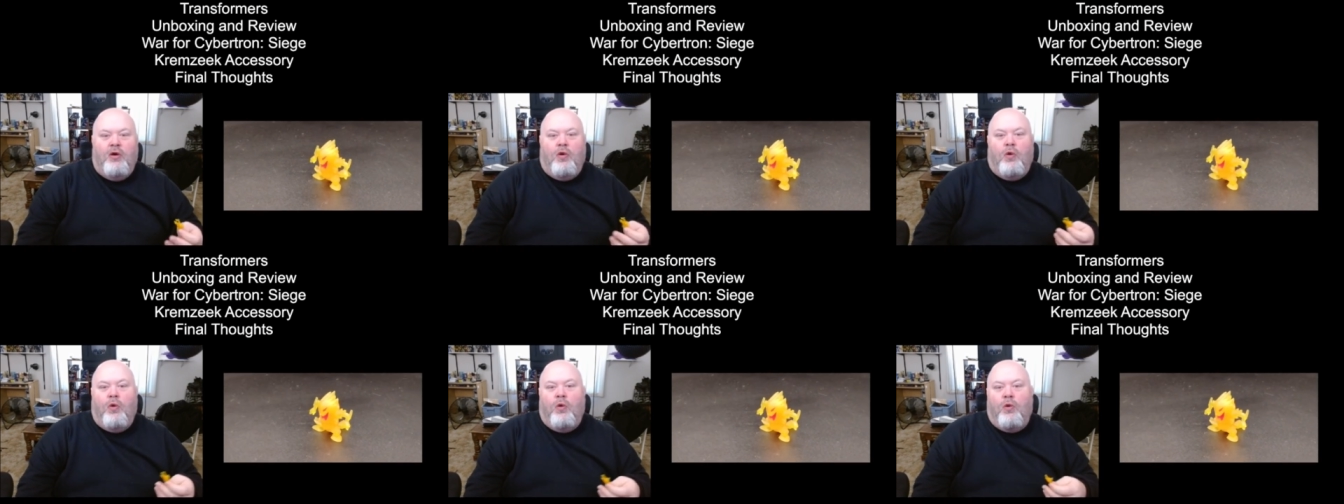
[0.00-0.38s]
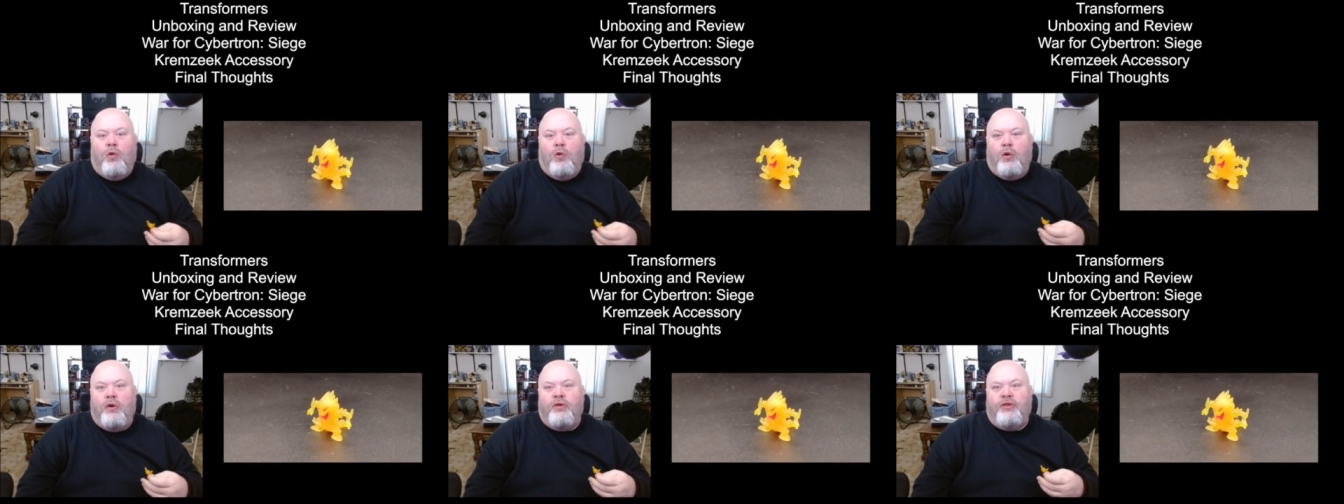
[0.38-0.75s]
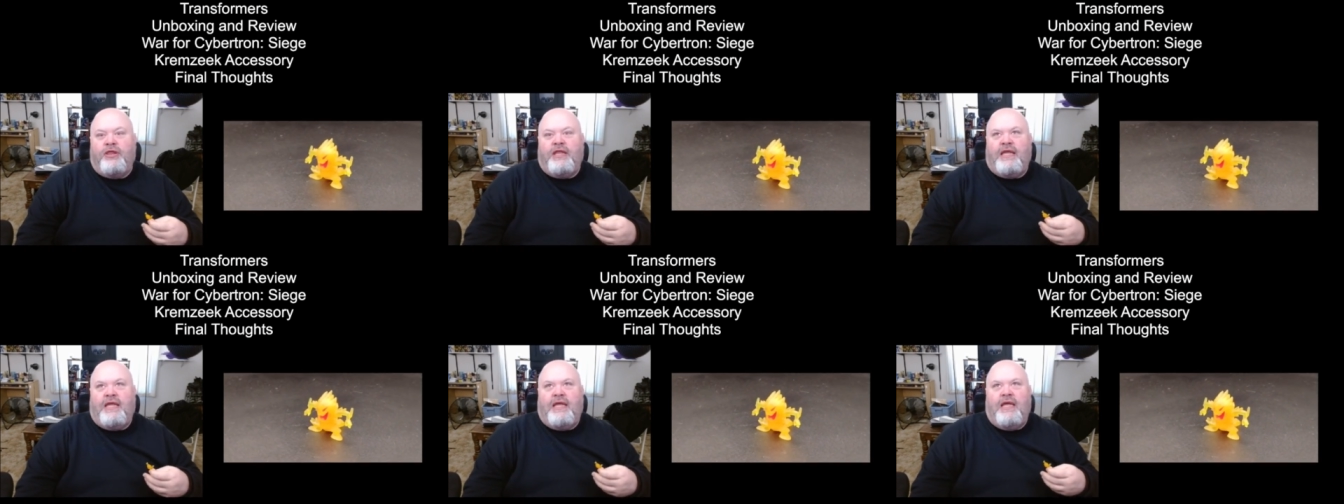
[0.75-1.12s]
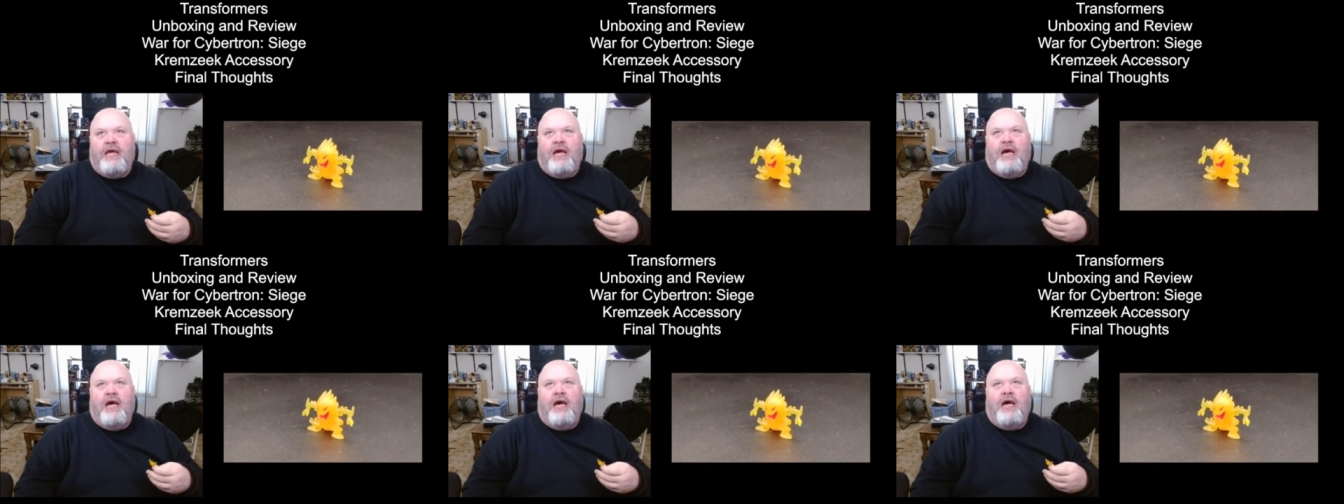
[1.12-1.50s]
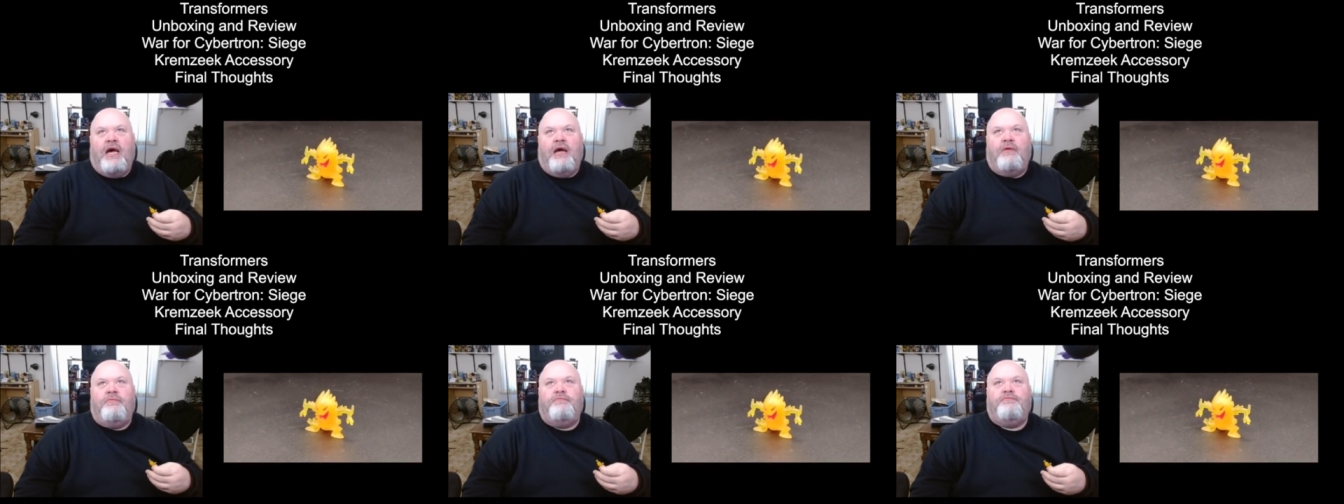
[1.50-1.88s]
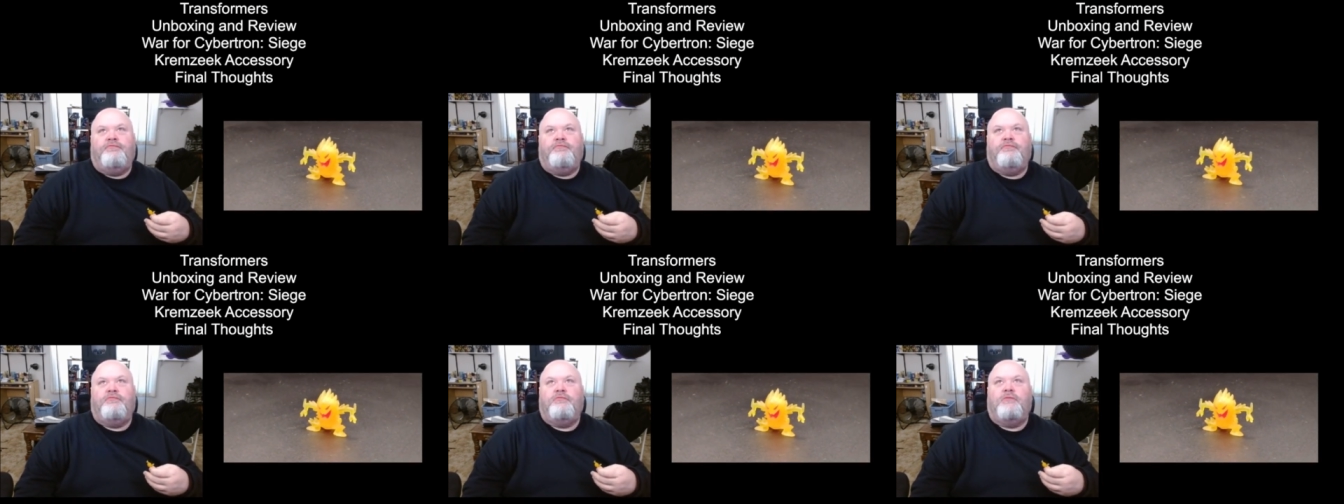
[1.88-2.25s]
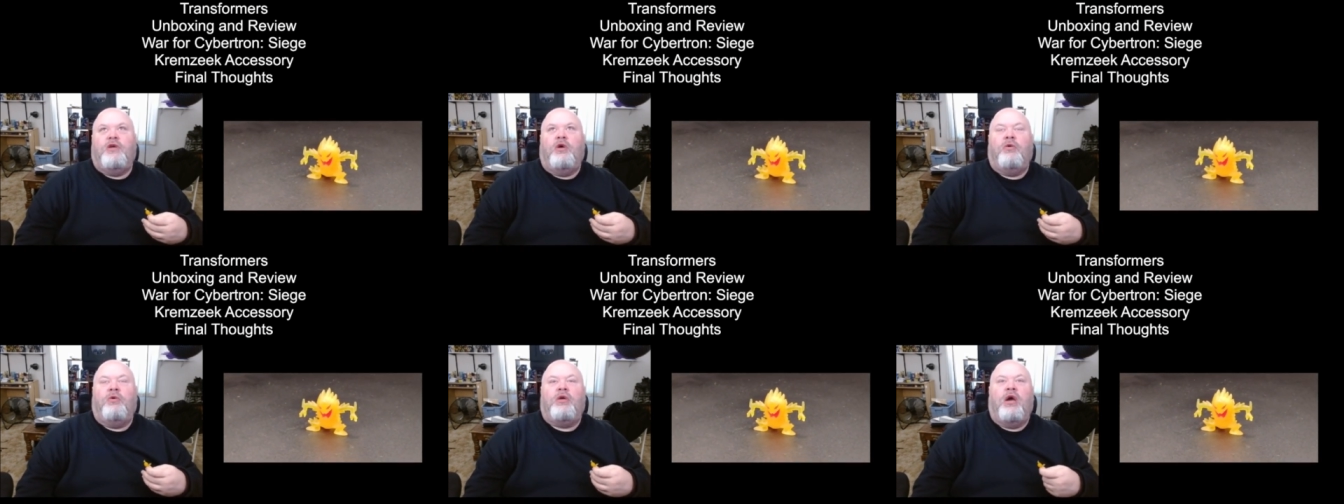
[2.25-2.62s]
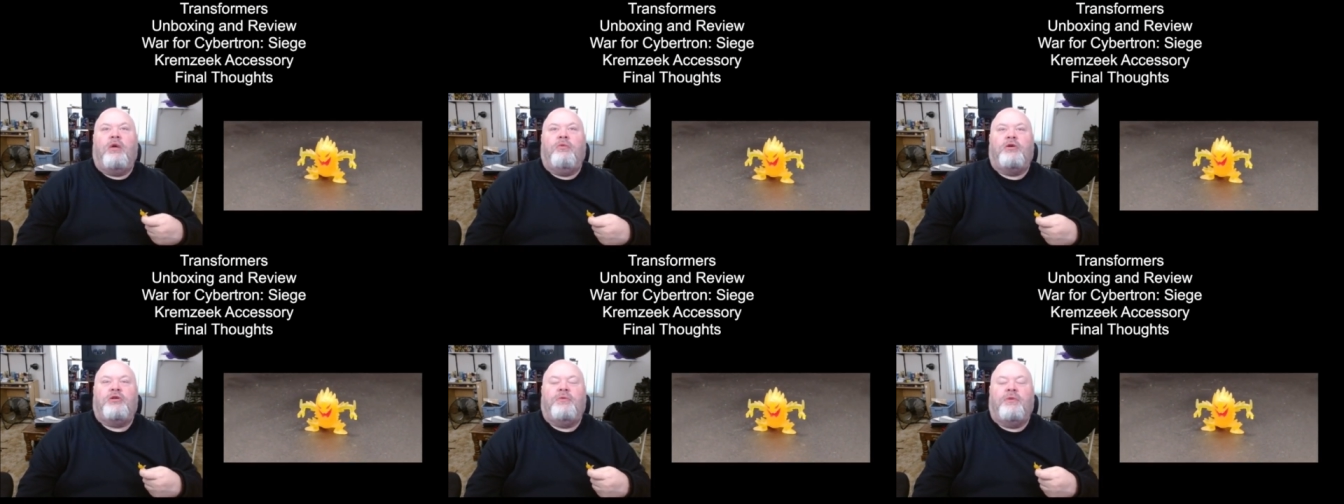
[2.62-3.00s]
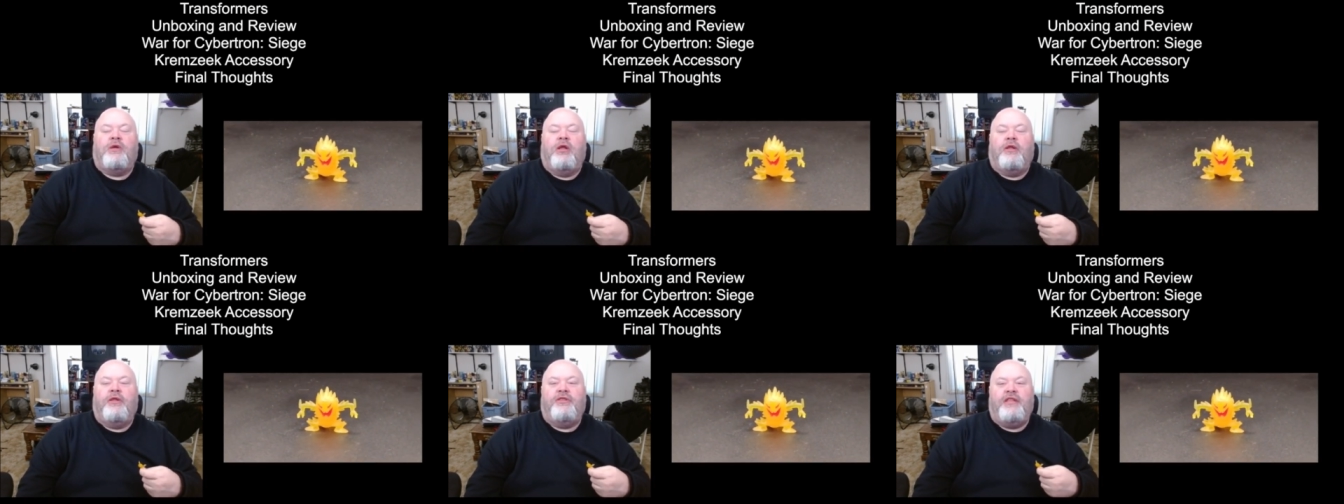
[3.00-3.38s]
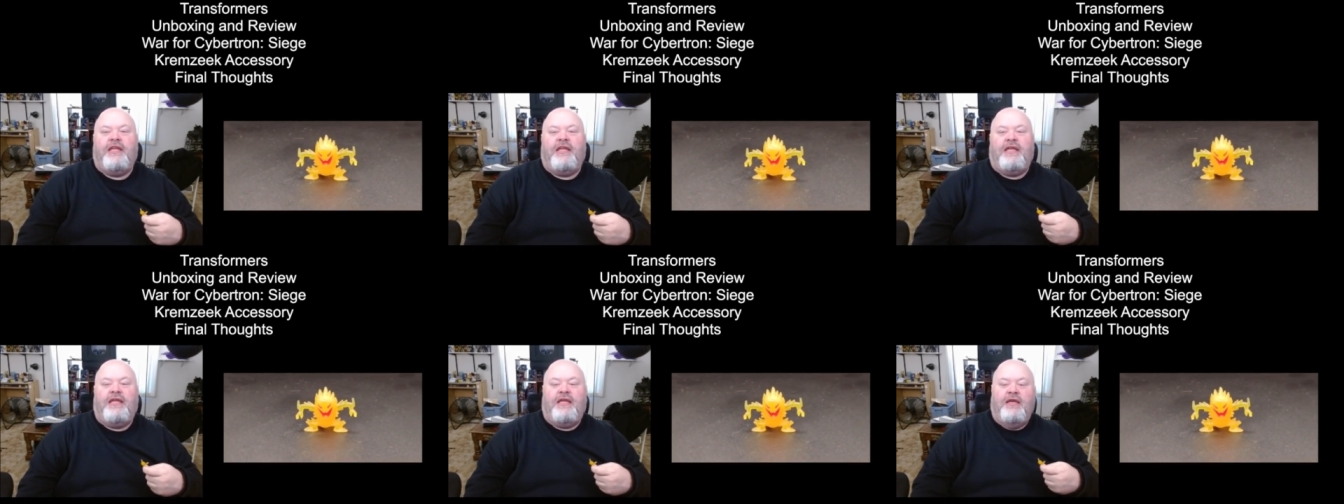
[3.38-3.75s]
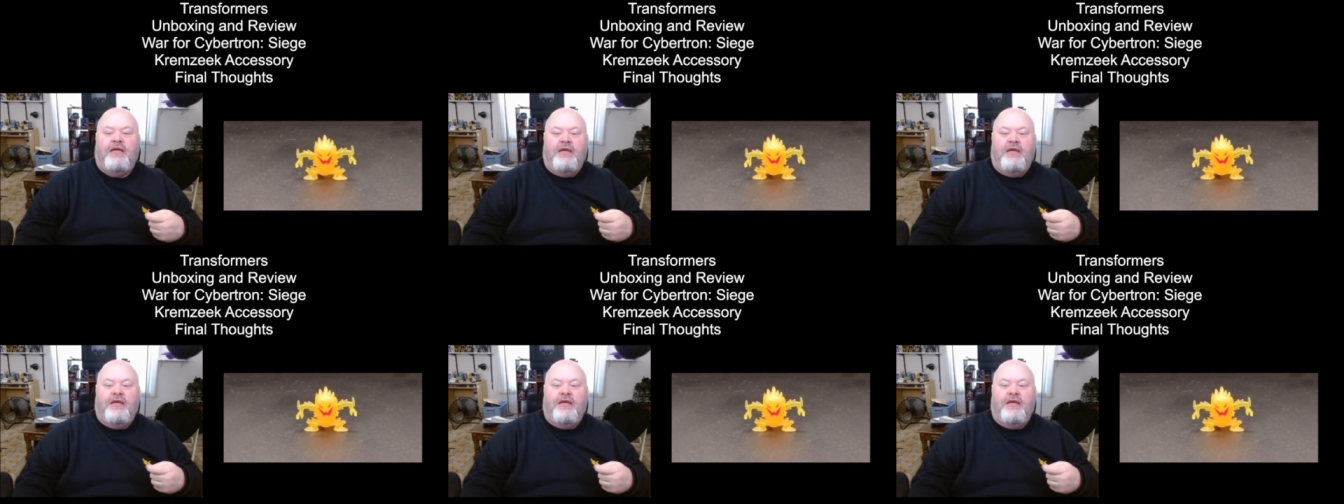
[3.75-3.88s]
or the uh, God, what you call it? The